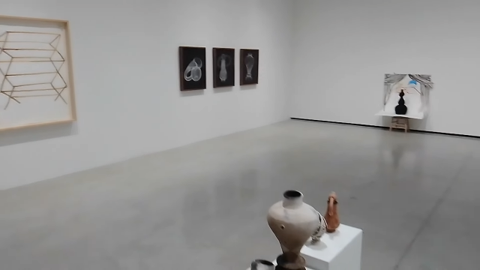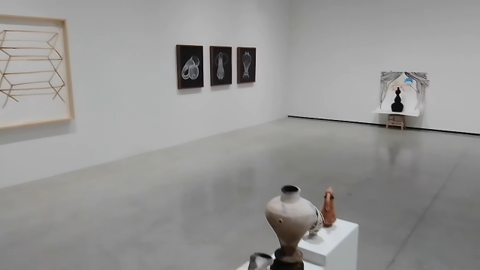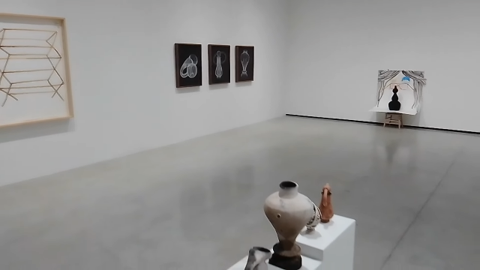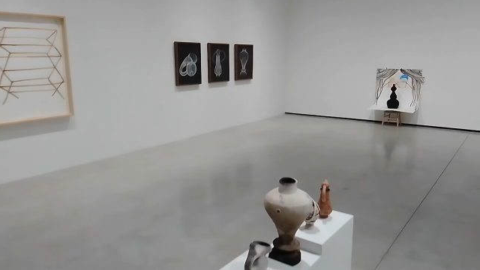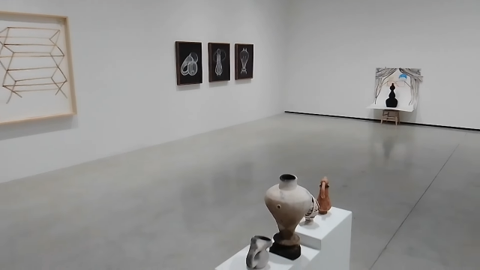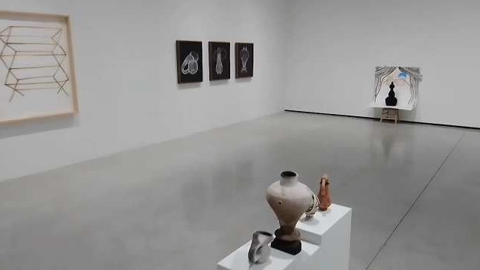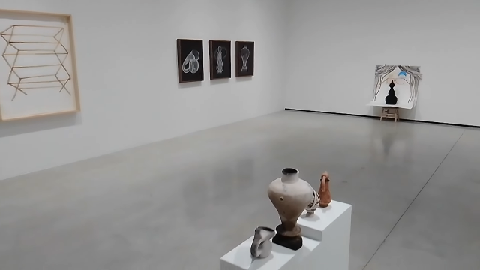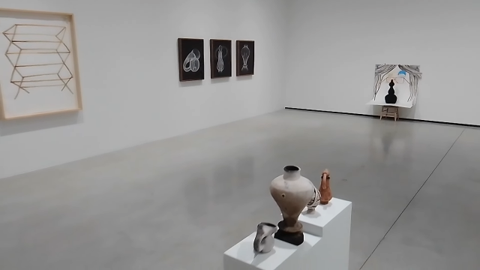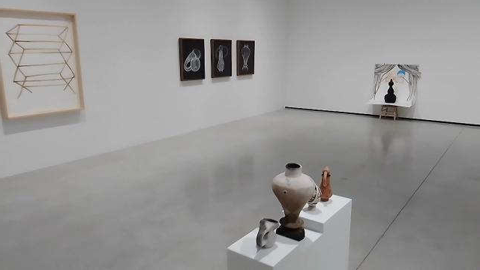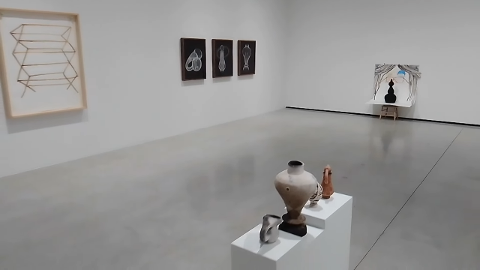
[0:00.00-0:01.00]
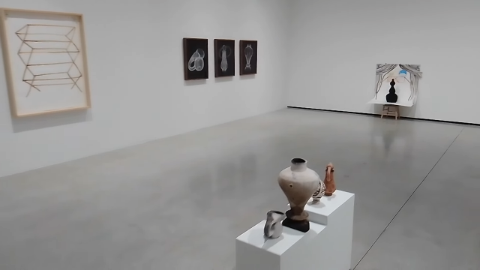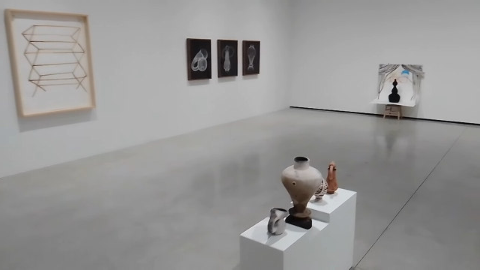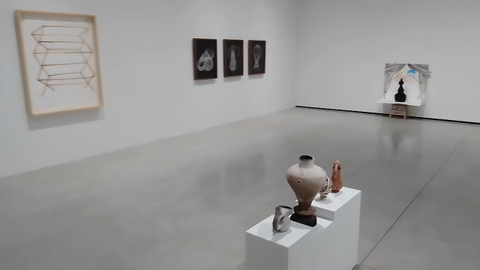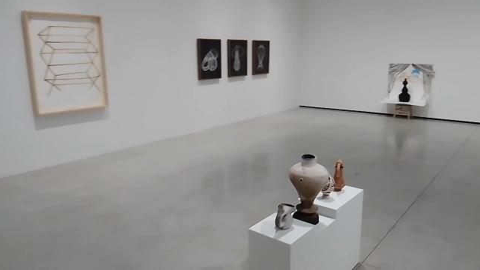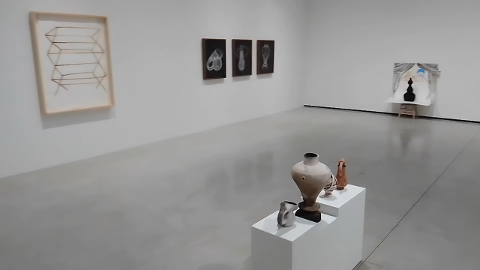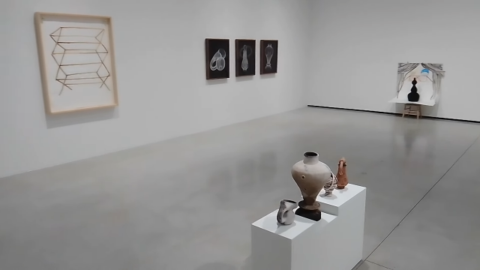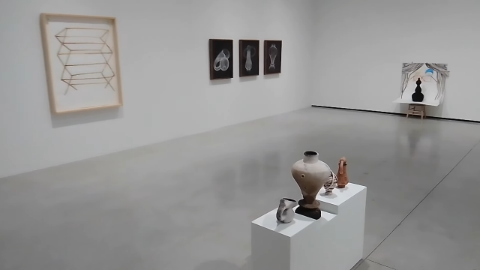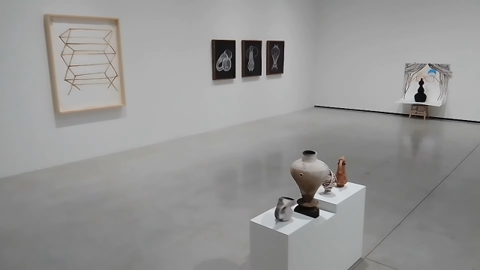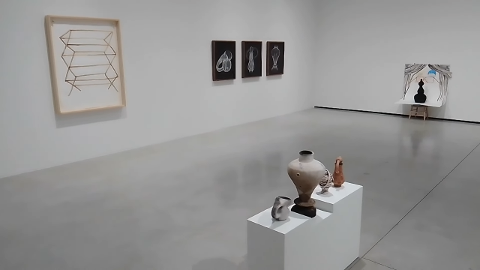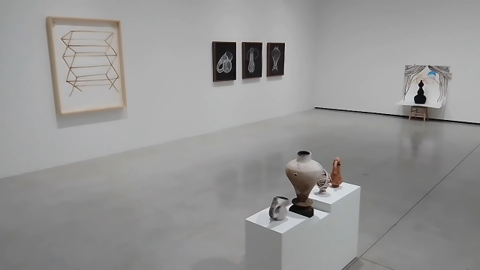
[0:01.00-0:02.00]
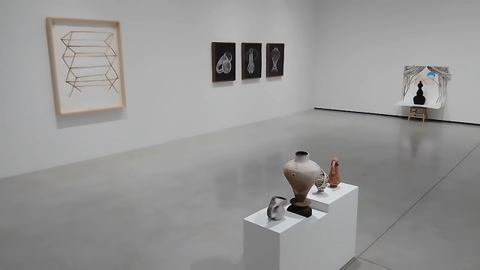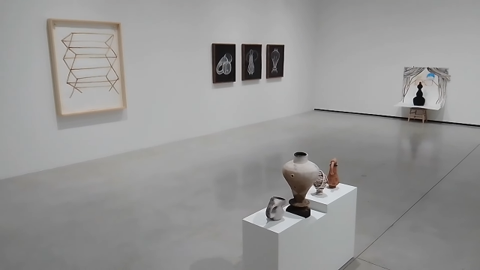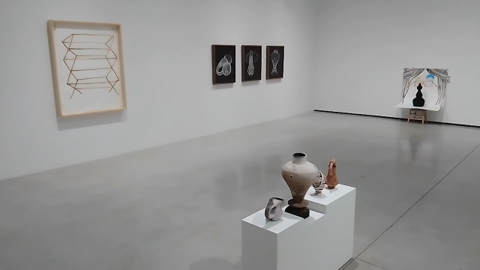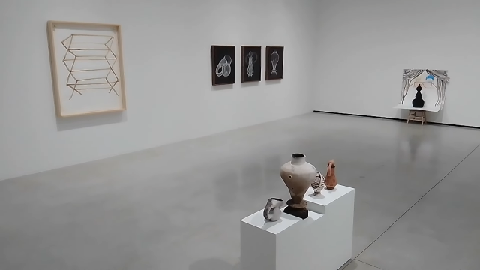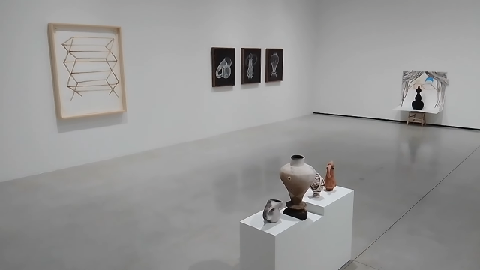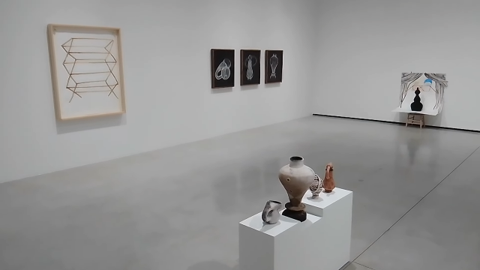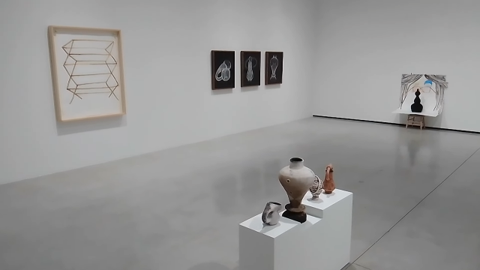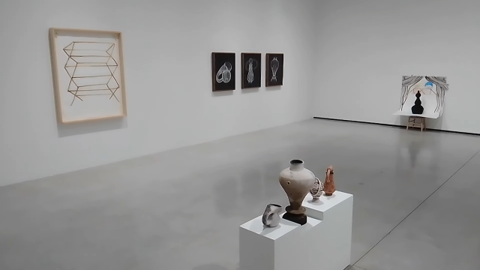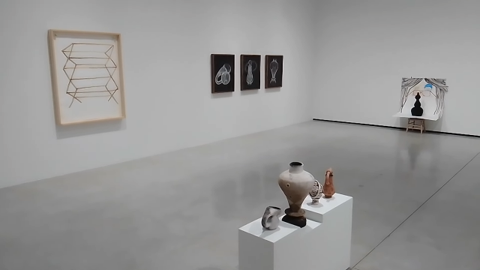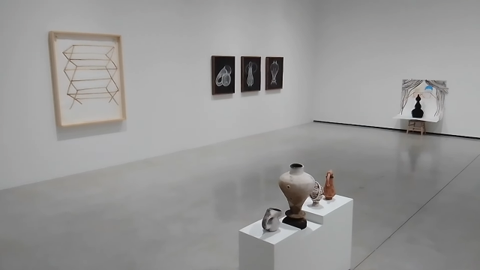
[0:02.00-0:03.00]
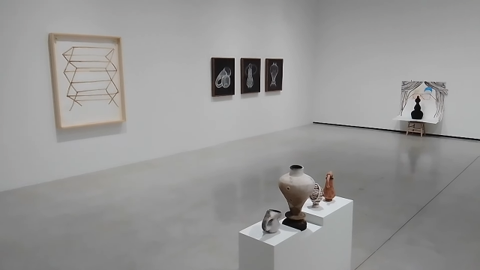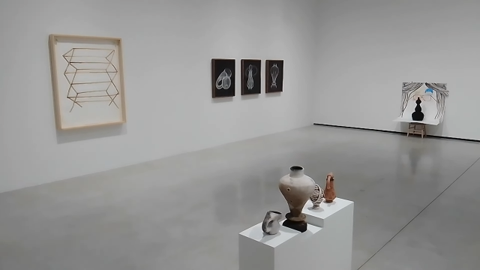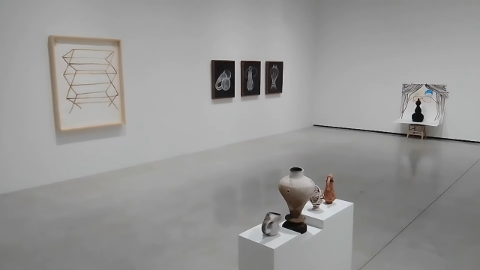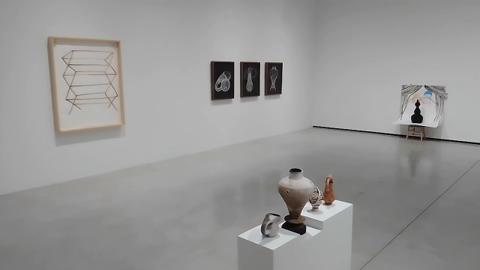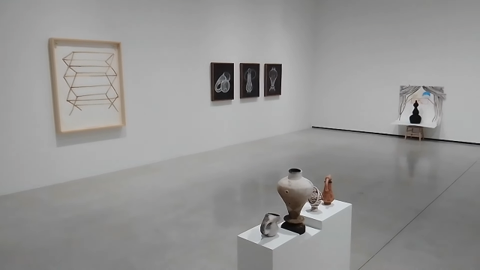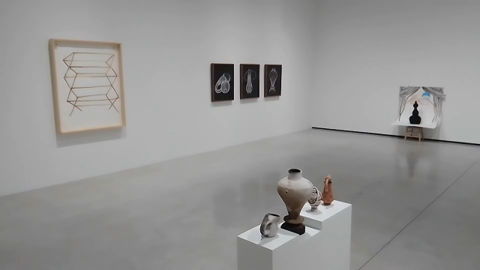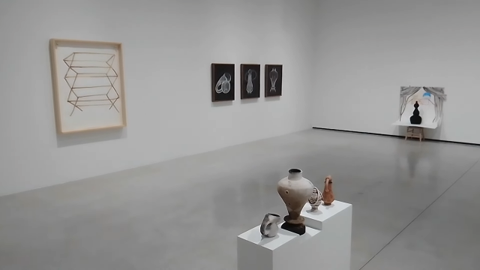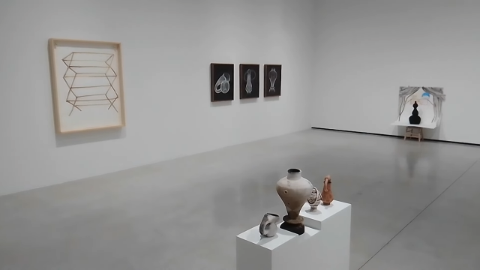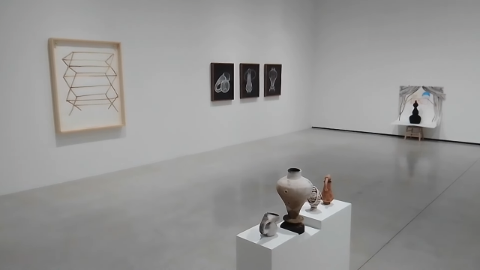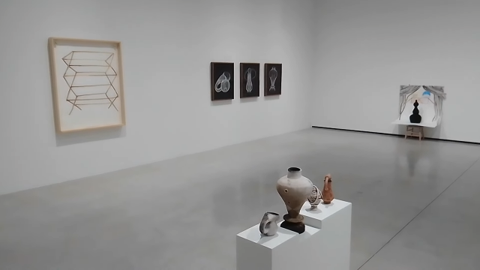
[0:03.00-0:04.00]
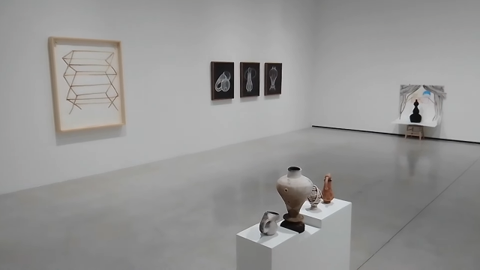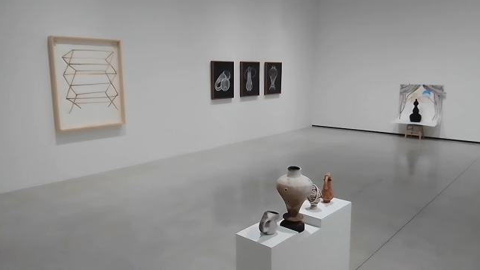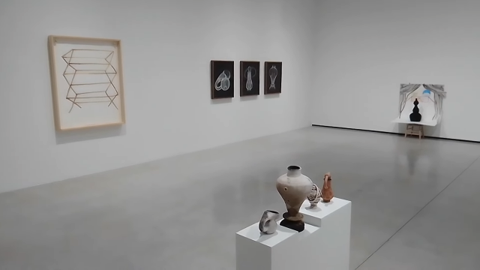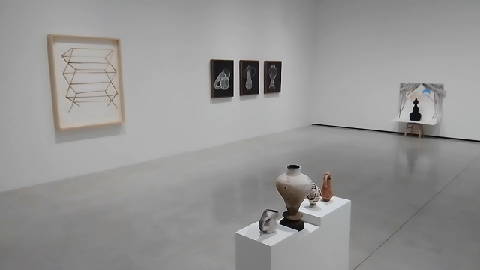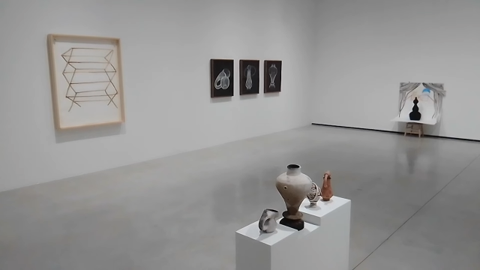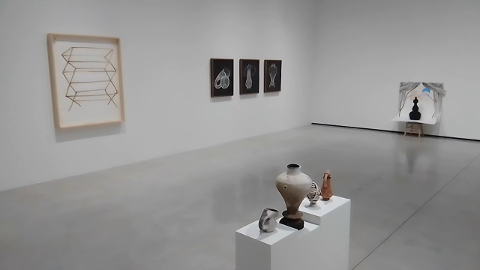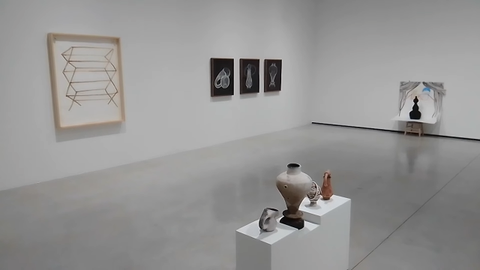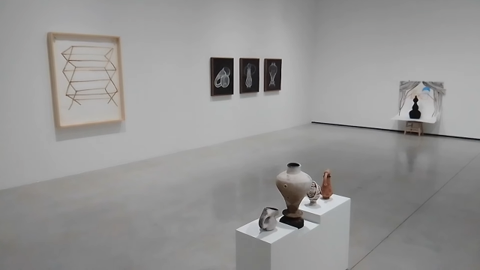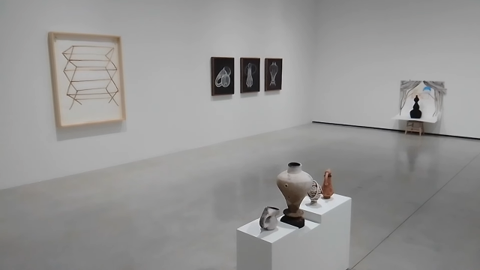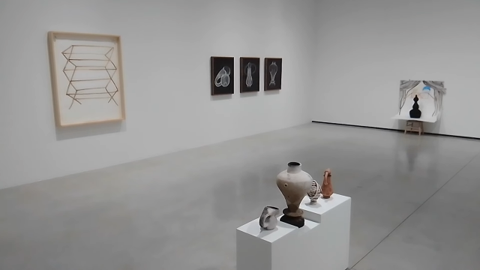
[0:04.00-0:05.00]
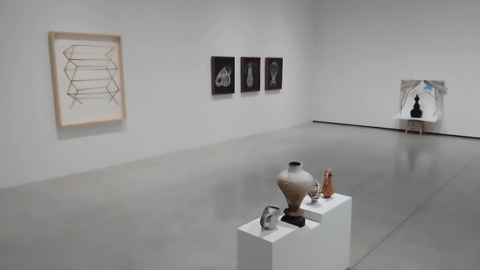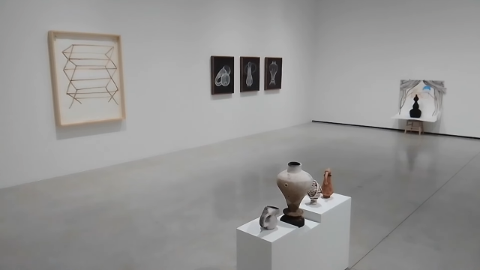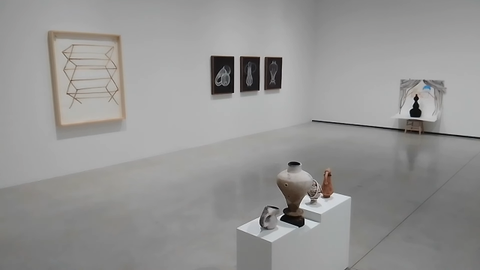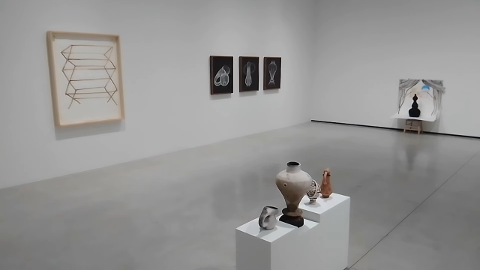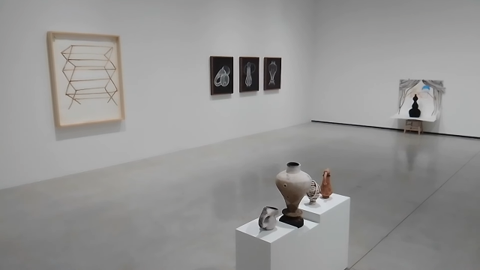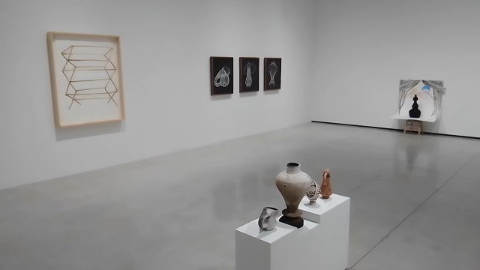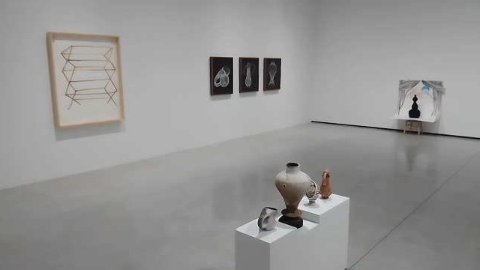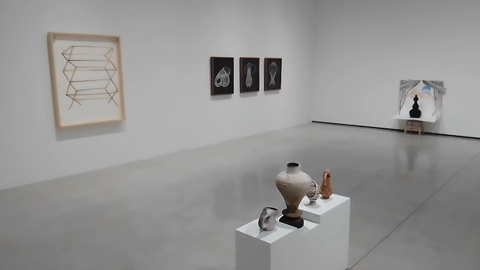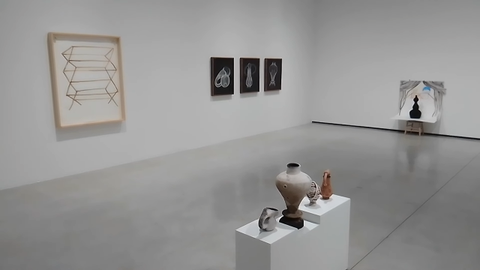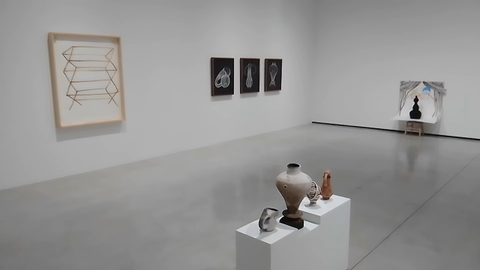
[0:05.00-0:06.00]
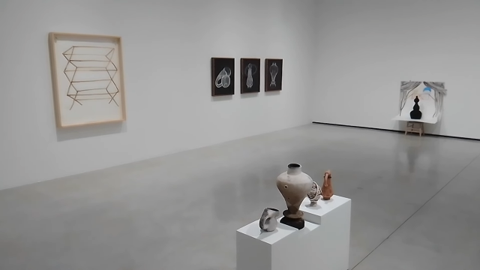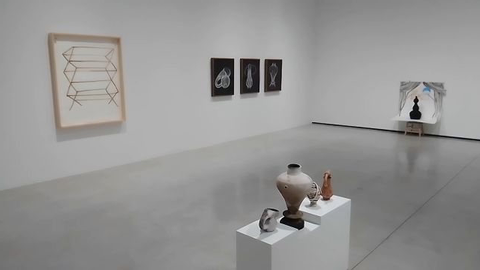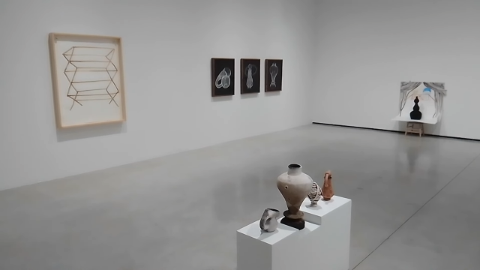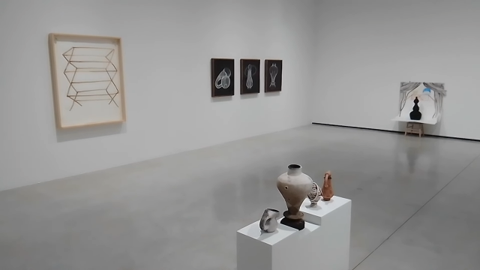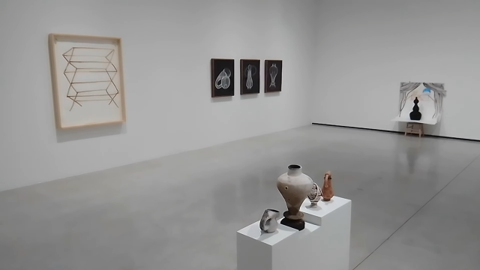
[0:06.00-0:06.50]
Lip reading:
(no speaker visible)